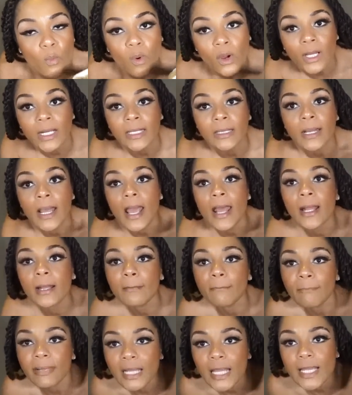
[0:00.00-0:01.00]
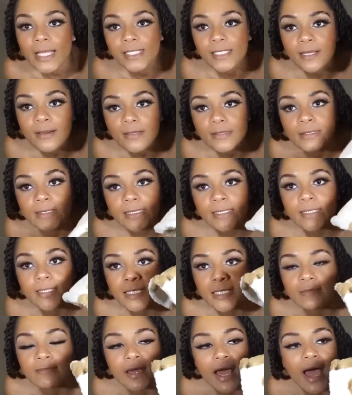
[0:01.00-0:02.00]
one place on this
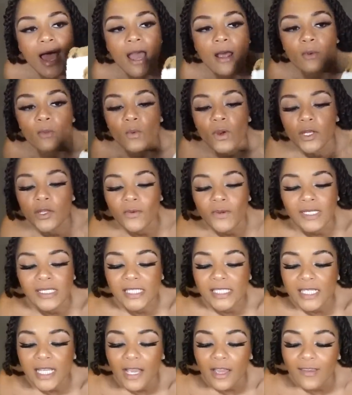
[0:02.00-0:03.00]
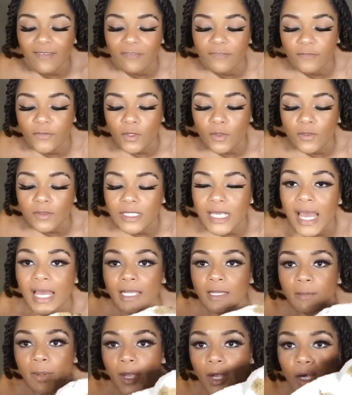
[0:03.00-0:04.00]
damn hat where you can see a full
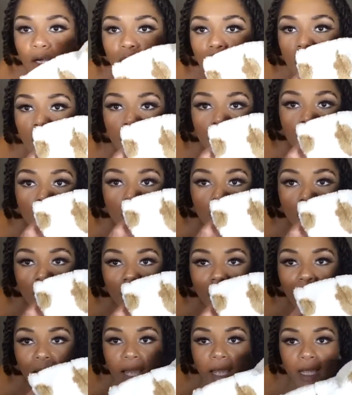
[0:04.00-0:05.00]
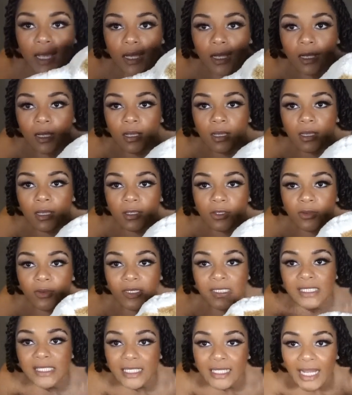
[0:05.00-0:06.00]
teddy bear, okay? You
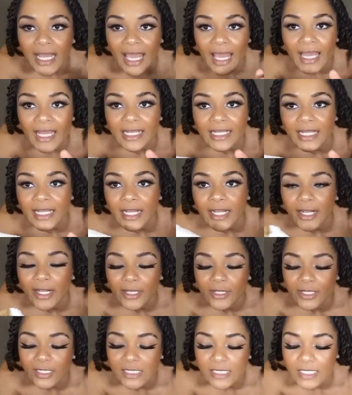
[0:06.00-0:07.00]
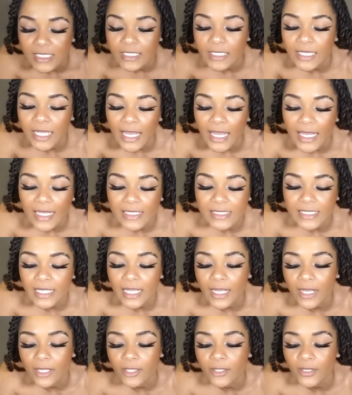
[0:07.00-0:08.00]
can see the head here, you can see the legs
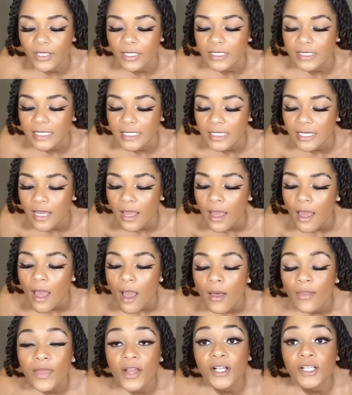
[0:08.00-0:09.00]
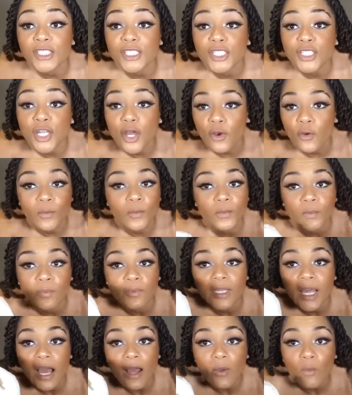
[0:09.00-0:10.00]
here, you can see the, there's no,
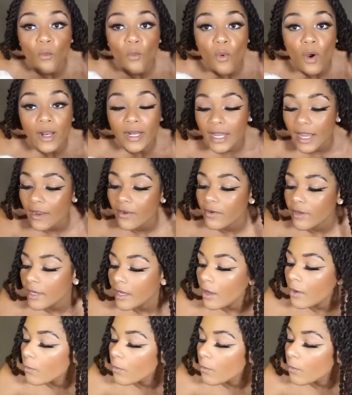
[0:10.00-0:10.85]
not one area